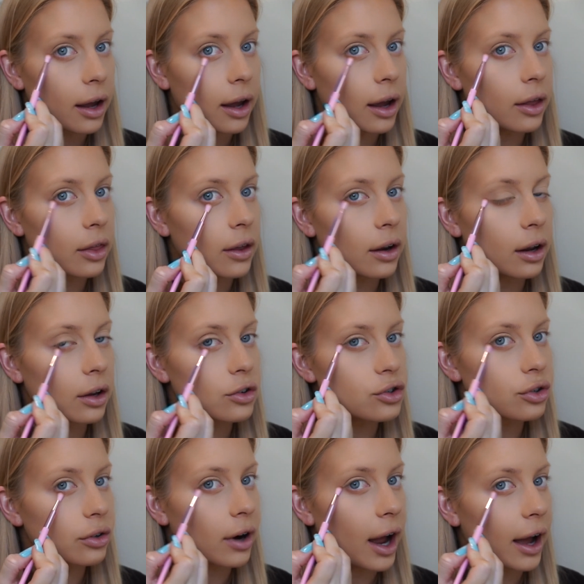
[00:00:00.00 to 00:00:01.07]
and then
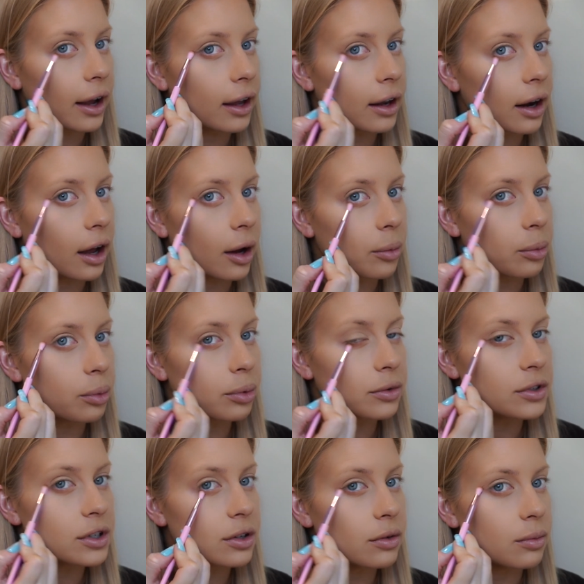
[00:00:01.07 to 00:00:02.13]
drag it up
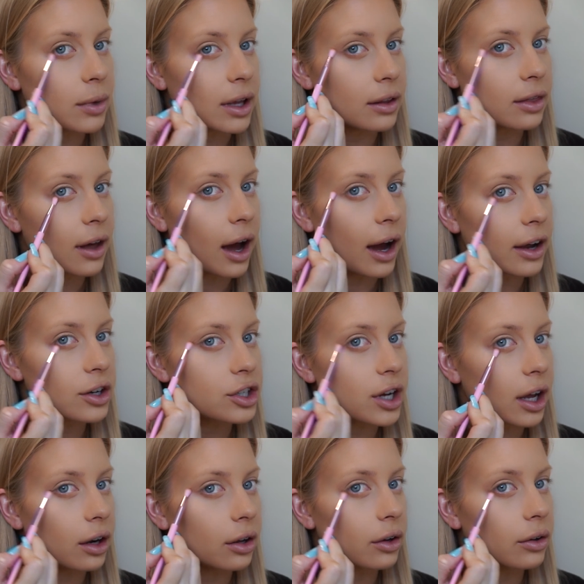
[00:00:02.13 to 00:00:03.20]
to meet the
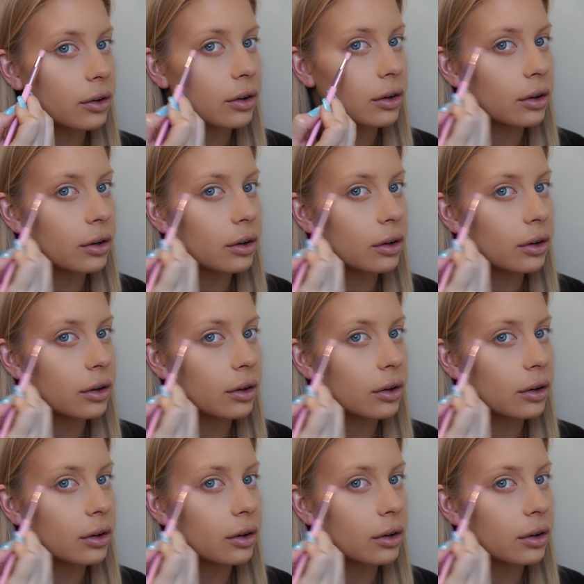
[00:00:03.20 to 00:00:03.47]
eyeshadow.